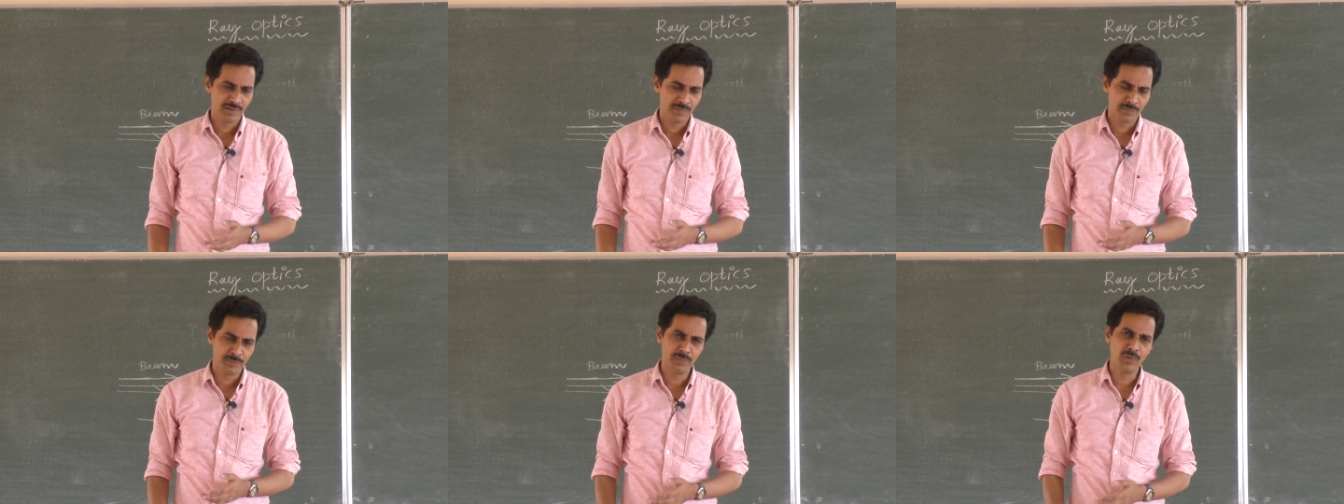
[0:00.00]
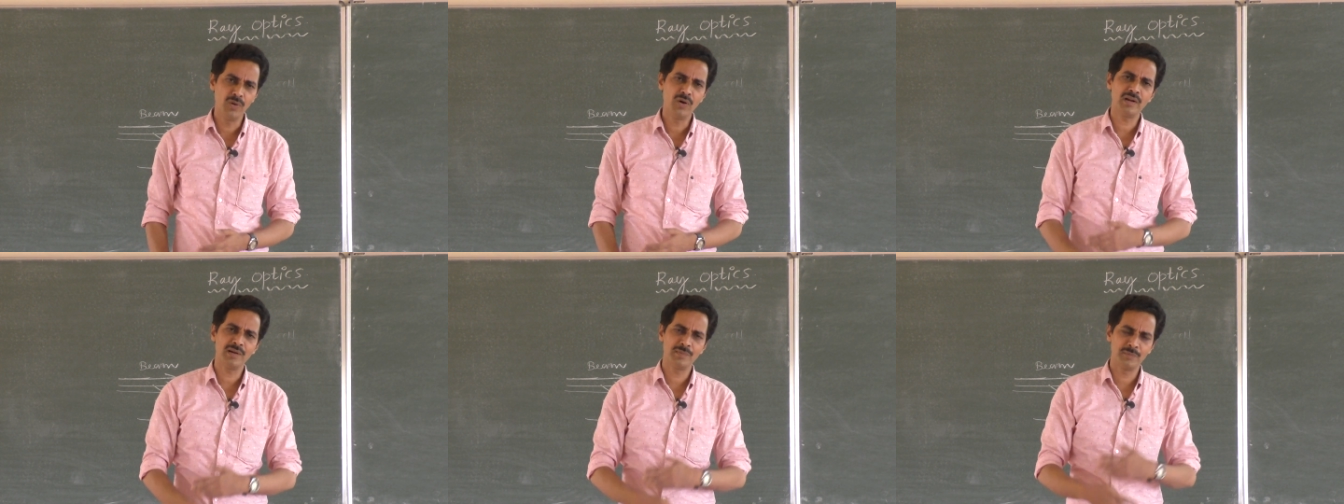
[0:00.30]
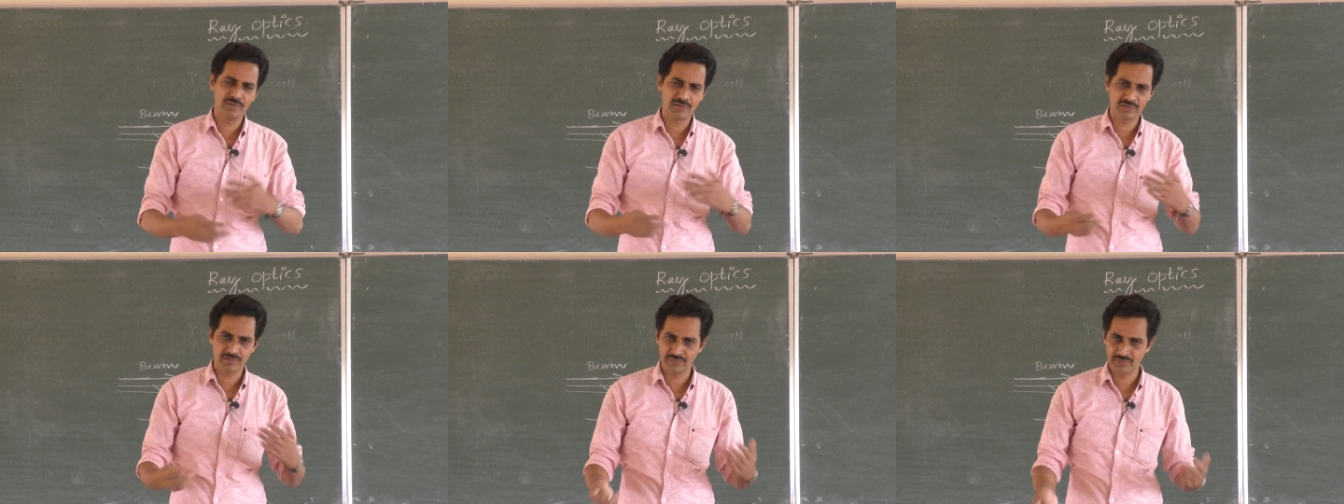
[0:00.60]
More
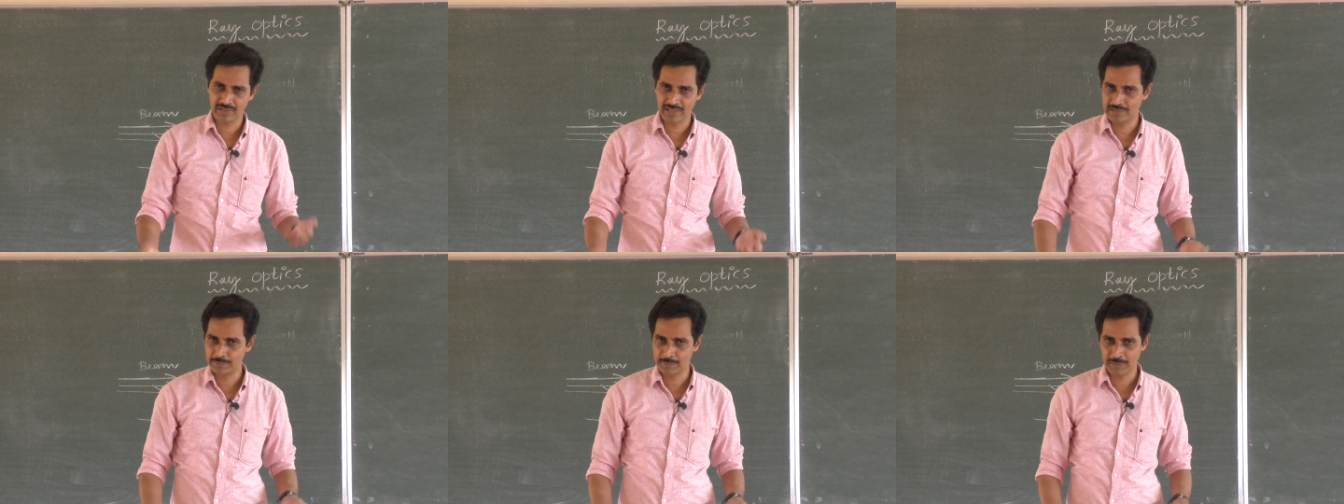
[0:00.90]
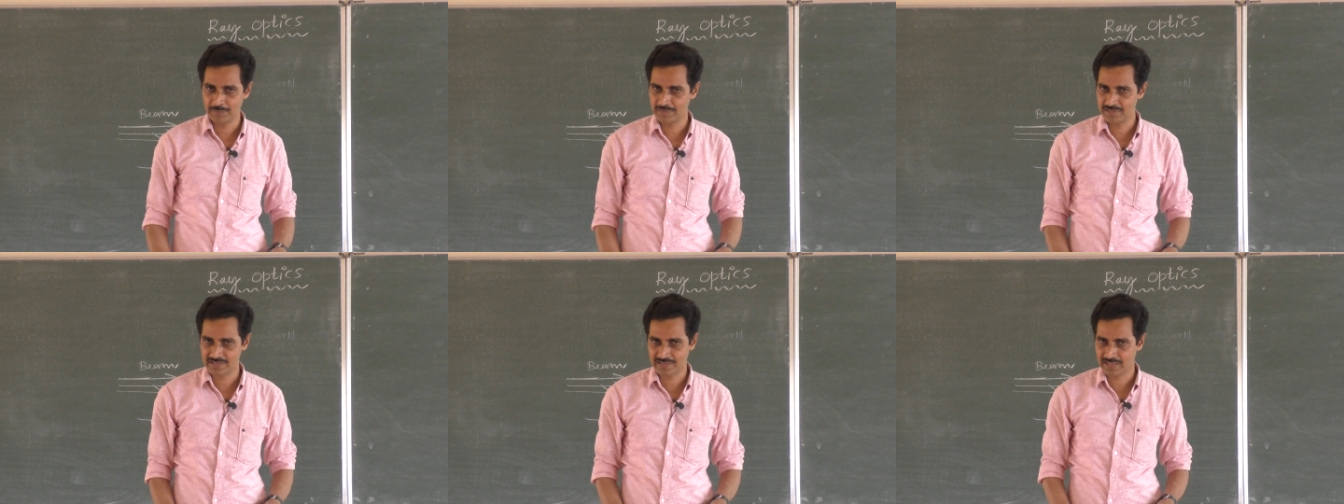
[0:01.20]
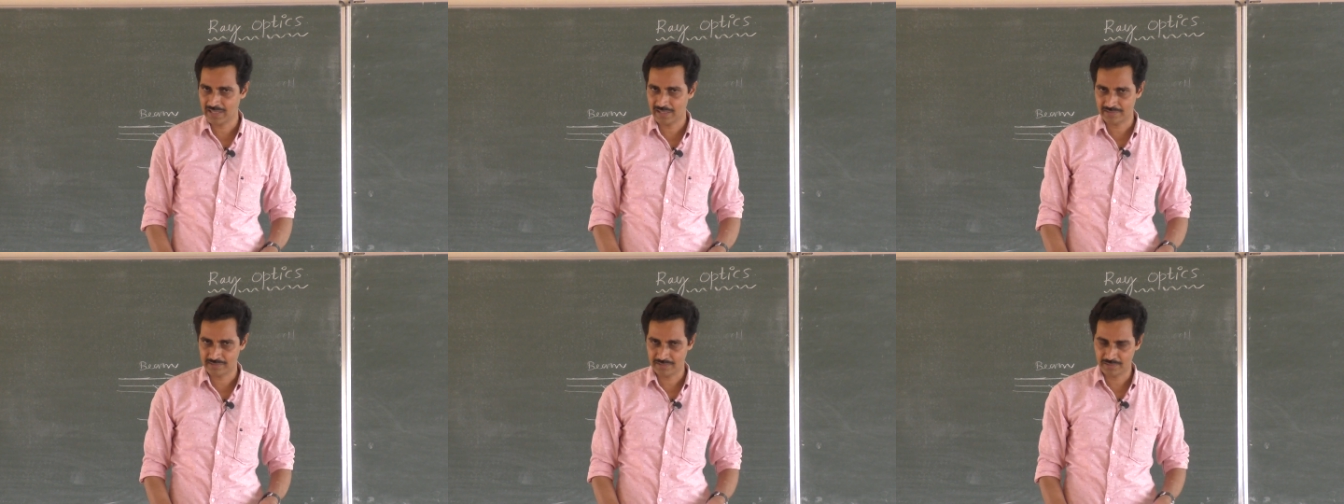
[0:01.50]
amount of light may be
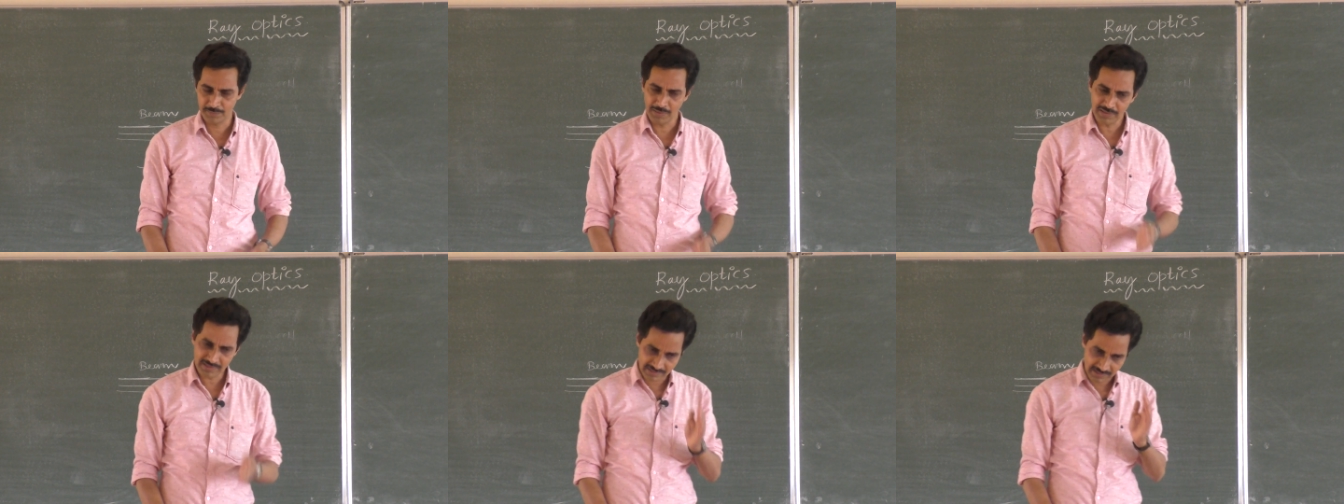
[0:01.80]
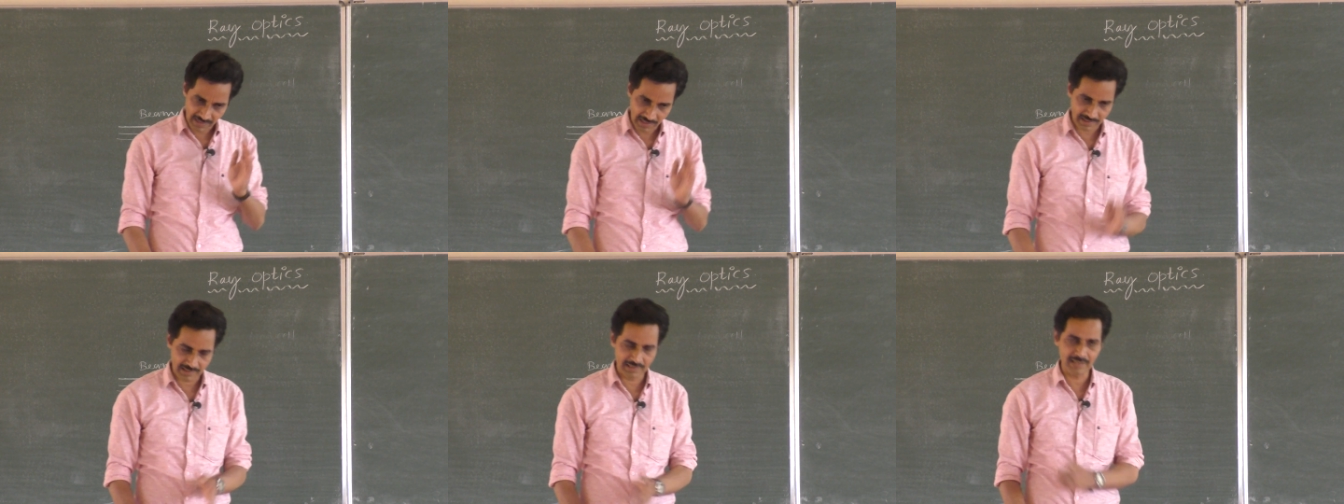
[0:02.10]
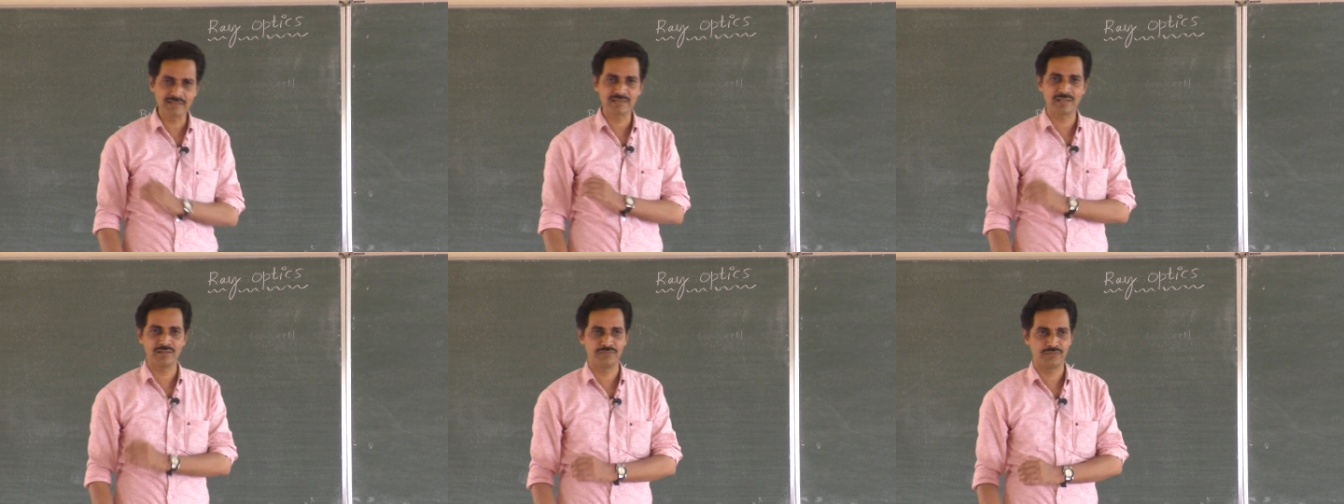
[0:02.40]
scattered, but there
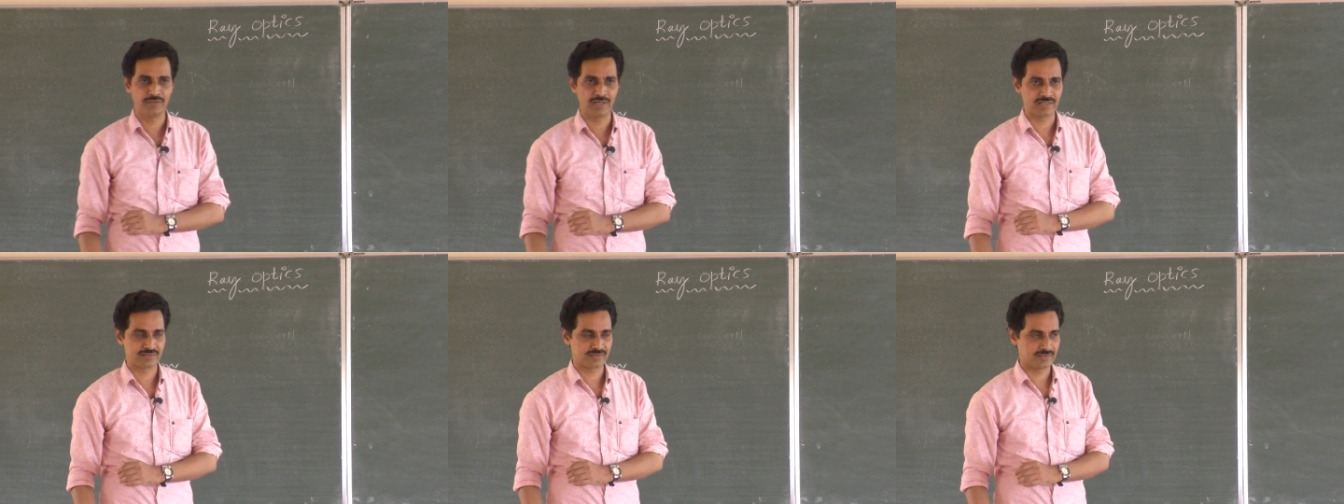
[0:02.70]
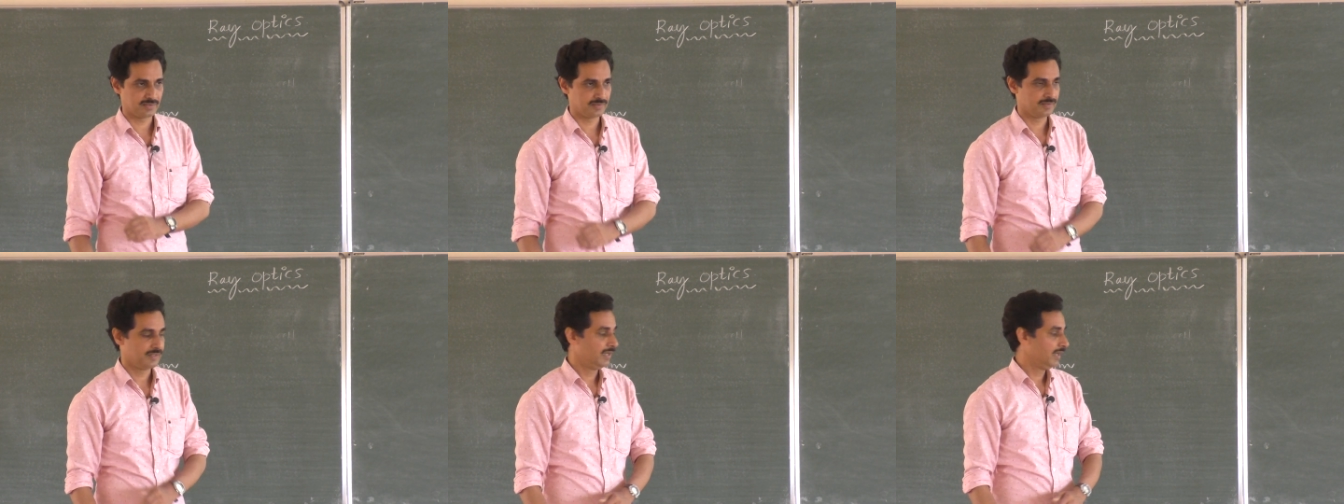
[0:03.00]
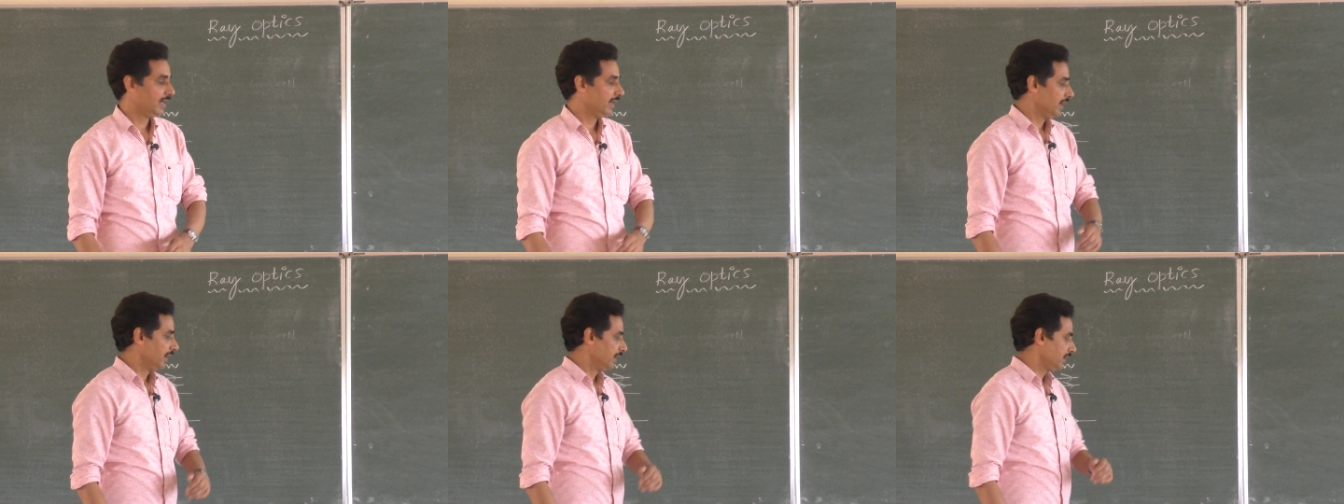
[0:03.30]
is reflection.
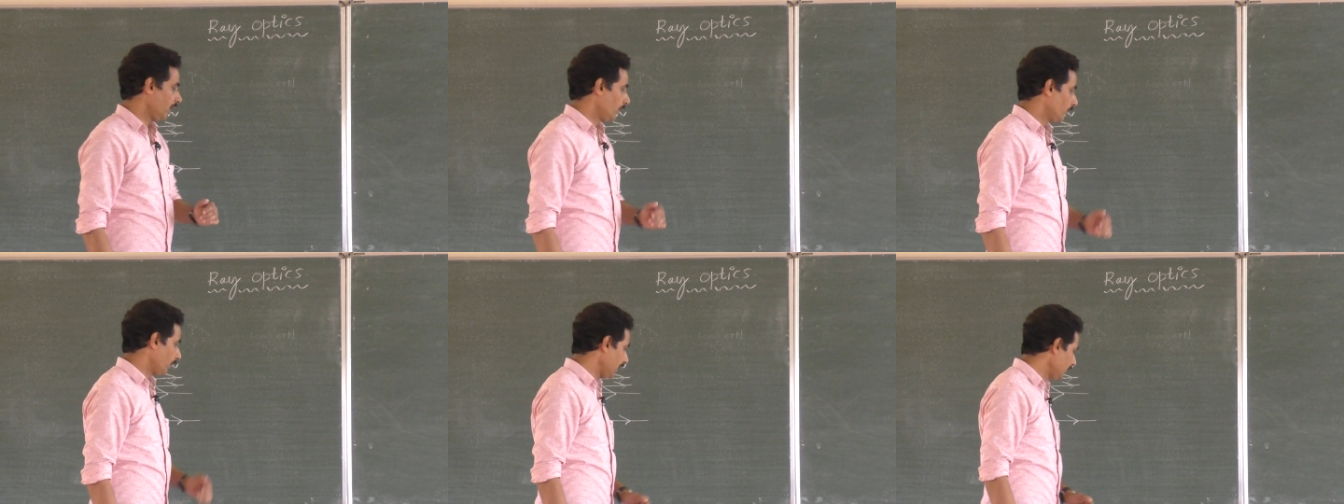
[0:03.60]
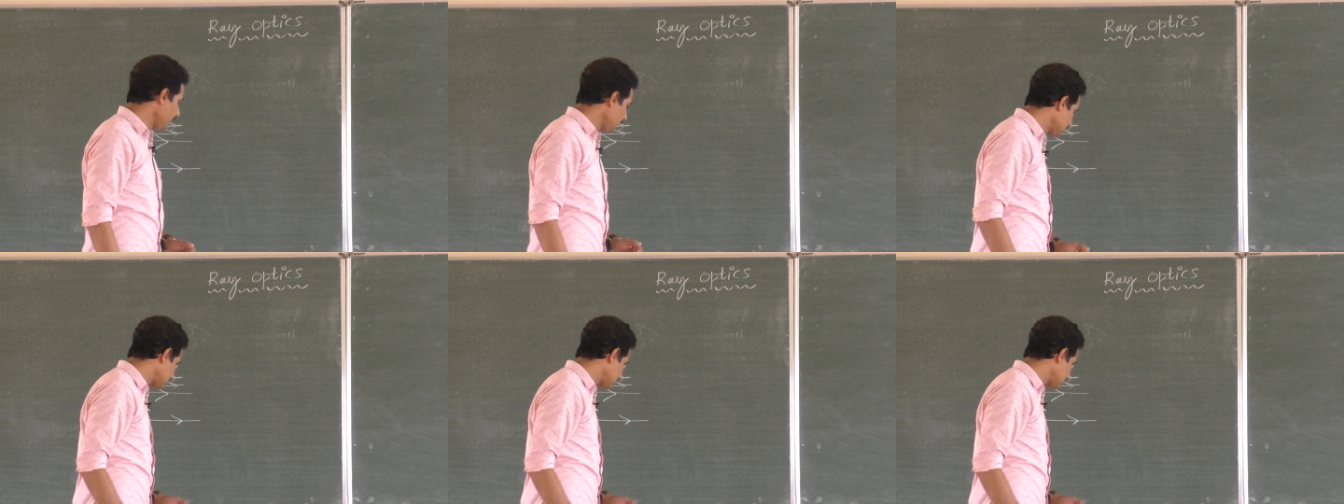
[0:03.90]
Now, when we